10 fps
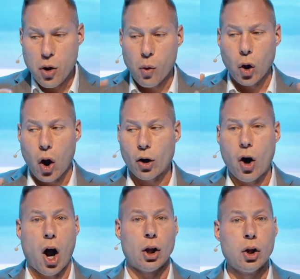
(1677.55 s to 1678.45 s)
longer
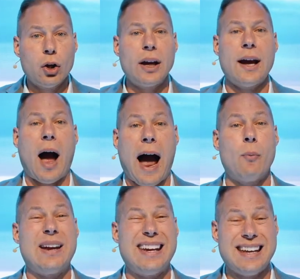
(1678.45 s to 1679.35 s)
are looking at how
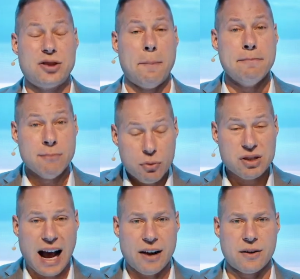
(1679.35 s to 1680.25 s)
we can get the most
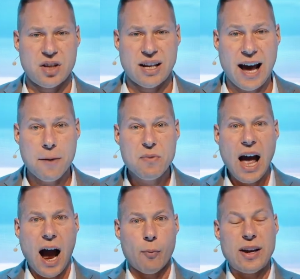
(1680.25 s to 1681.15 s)
out of today,
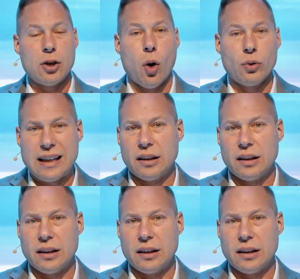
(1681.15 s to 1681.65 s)
how we can only